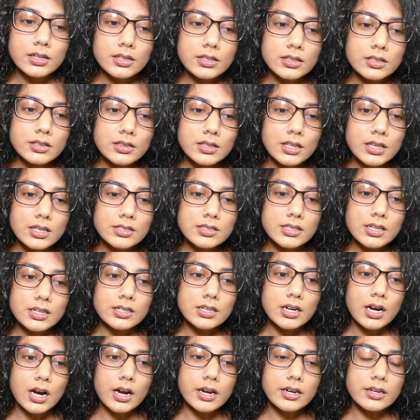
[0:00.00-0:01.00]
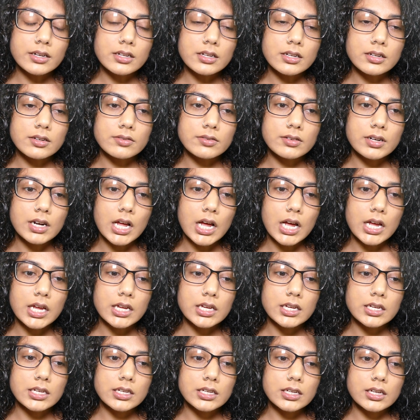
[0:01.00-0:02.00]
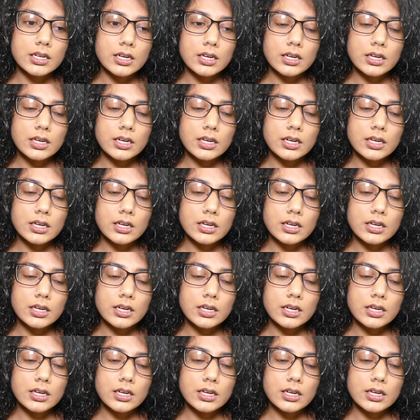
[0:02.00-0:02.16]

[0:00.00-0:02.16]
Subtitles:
they said kind of like